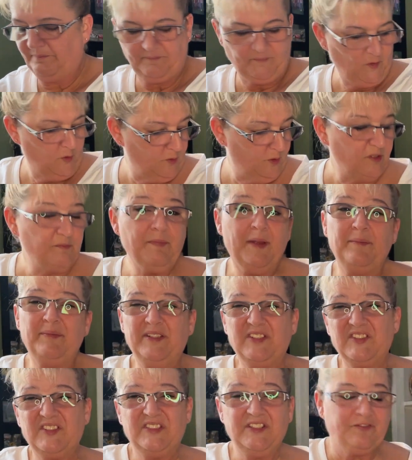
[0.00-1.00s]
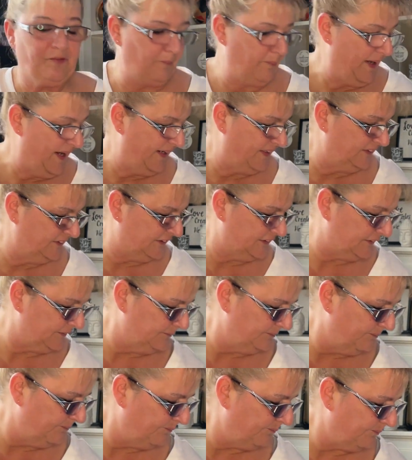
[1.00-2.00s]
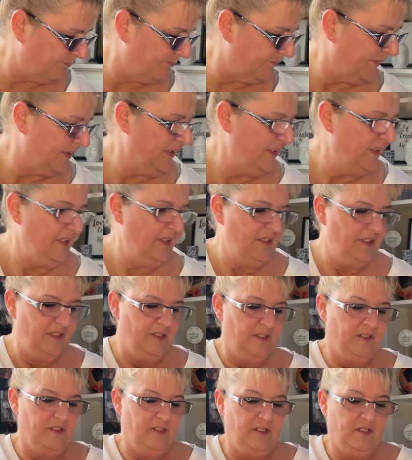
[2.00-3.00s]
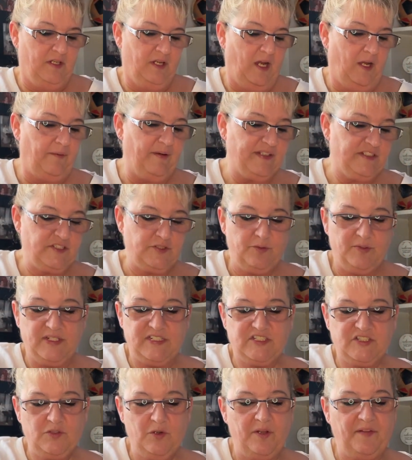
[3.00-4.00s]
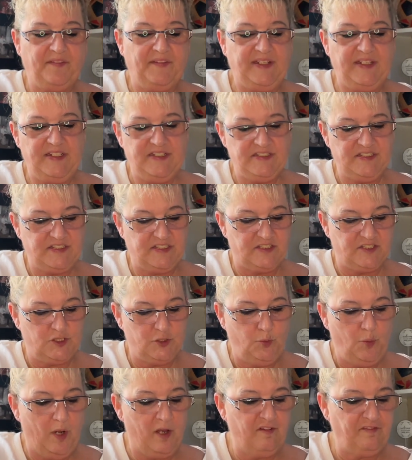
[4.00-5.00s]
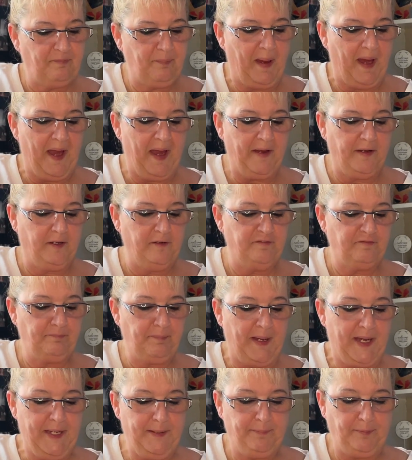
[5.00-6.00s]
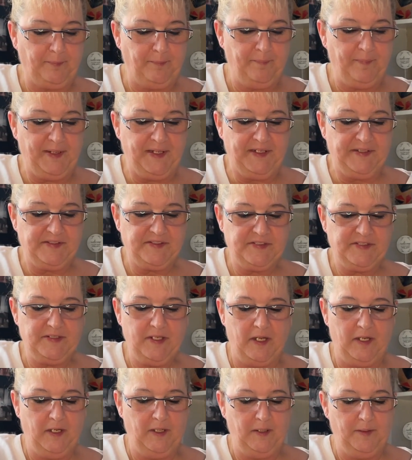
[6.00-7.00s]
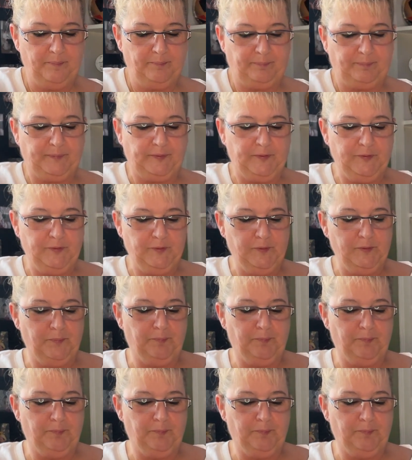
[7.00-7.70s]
Or maybe just different packaging. All right, so I saw these, the 12-pack of Papermate blue